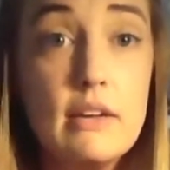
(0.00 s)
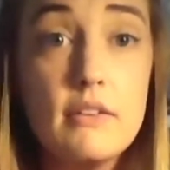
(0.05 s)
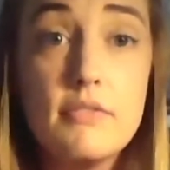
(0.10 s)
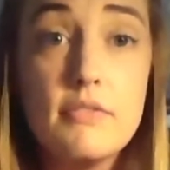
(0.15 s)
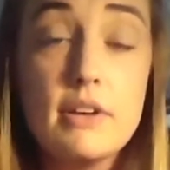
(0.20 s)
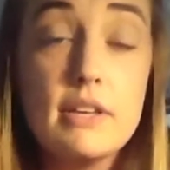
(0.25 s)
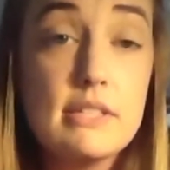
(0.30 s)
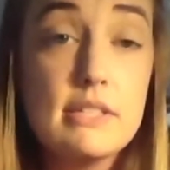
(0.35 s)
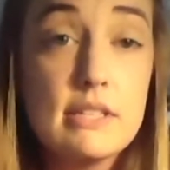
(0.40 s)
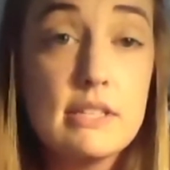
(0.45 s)

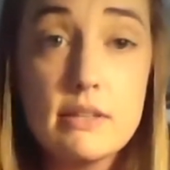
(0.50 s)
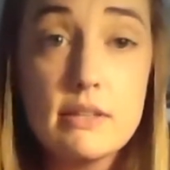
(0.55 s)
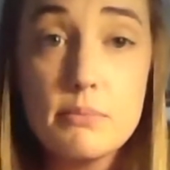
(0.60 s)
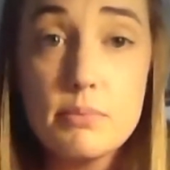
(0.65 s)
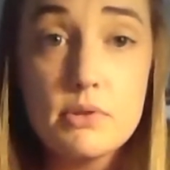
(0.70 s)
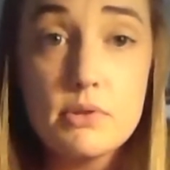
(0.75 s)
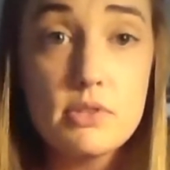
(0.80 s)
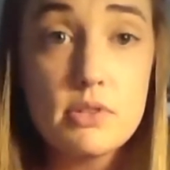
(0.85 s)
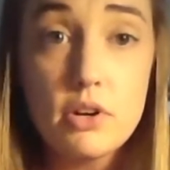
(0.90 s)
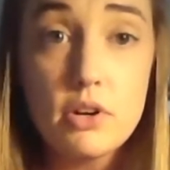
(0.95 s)
fancy
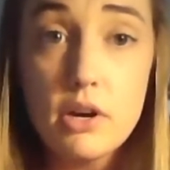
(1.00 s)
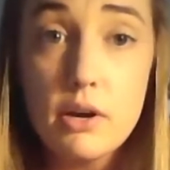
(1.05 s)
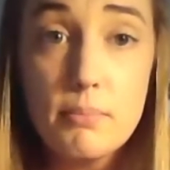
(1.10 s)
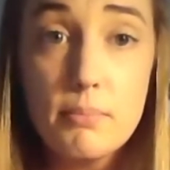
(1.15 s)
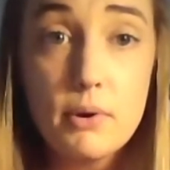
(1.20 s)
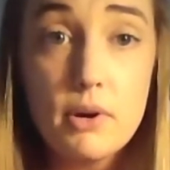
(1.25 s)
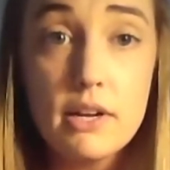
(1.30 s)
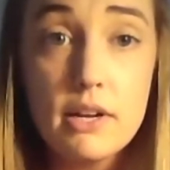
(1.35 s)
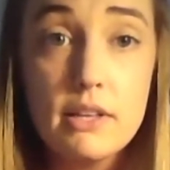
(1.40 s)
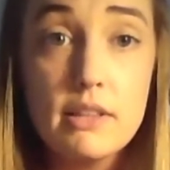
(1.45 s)
simple syrup
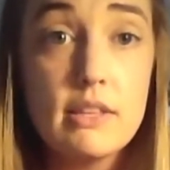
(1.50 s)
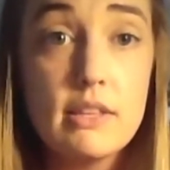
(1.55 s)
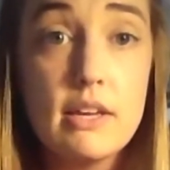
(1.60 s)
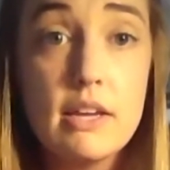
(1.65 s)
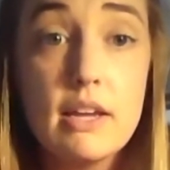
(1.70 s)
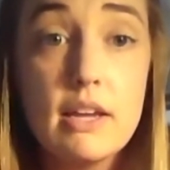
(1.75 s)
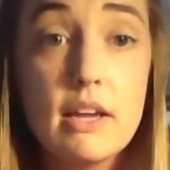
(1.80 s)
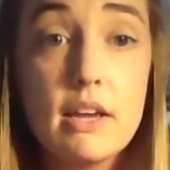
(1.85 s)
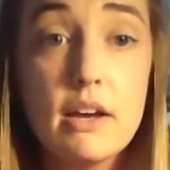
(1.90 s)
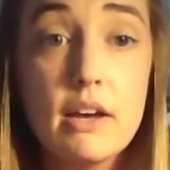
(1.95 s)
or
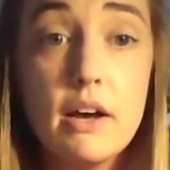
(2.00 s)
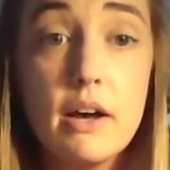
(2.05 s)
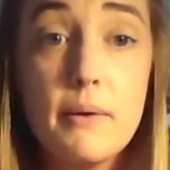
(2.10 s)
anything,